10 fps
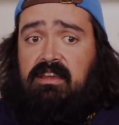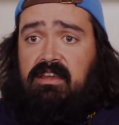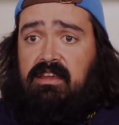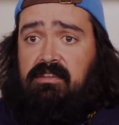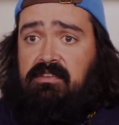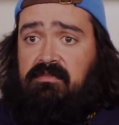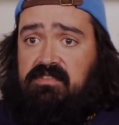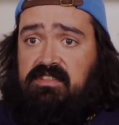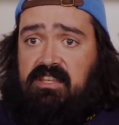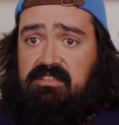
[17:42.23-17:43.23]
and
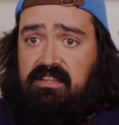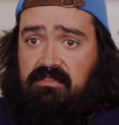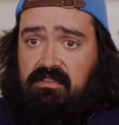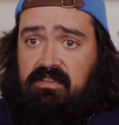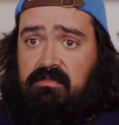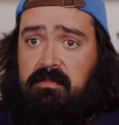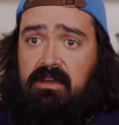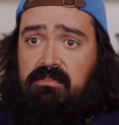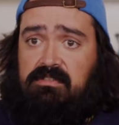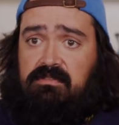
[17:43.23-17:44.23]
different states have their different
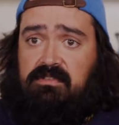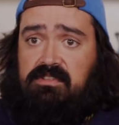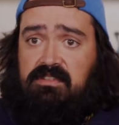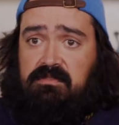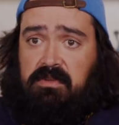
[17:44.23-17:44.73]
power sources,